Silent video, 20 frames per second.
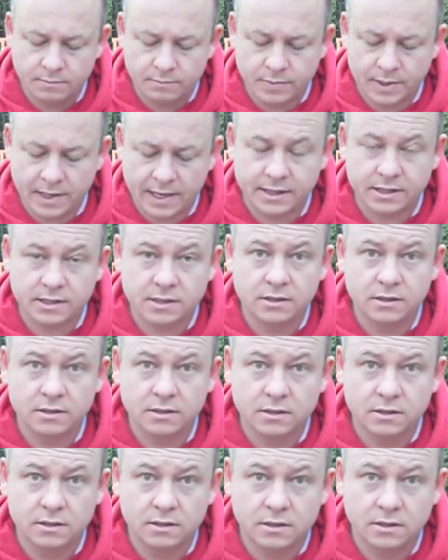but
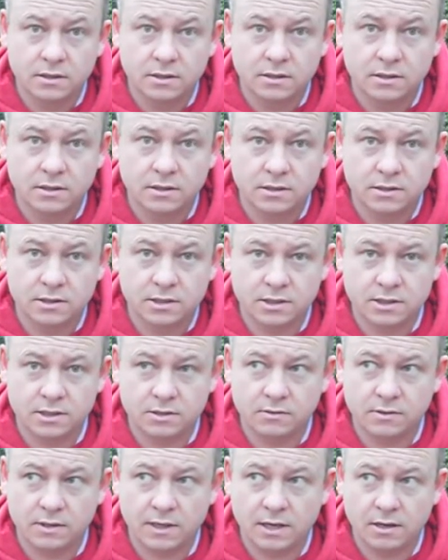
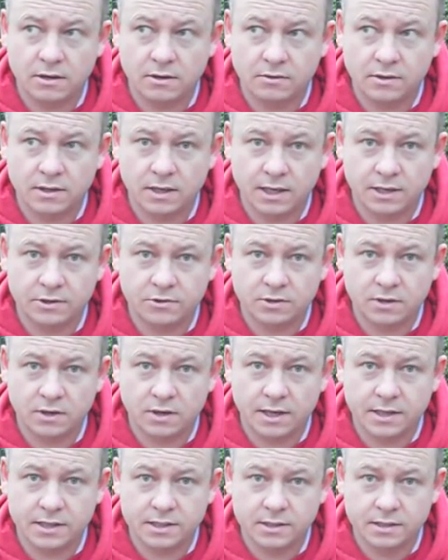still allow
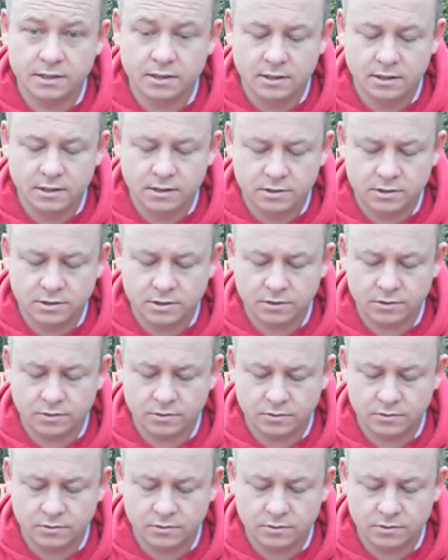electrolyte
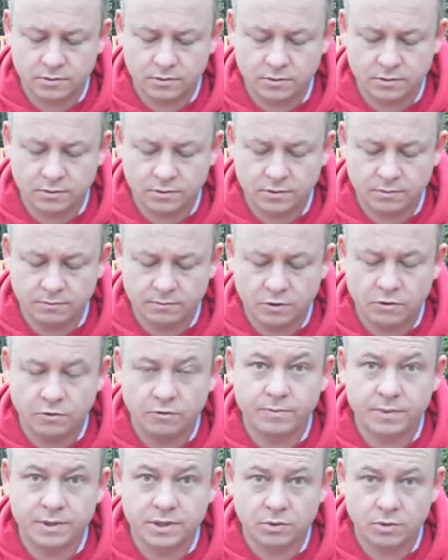to
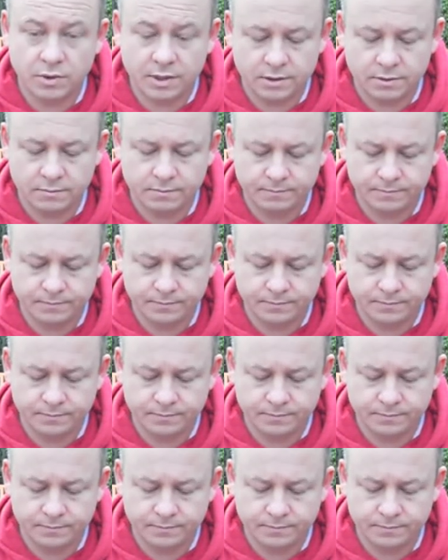move between them.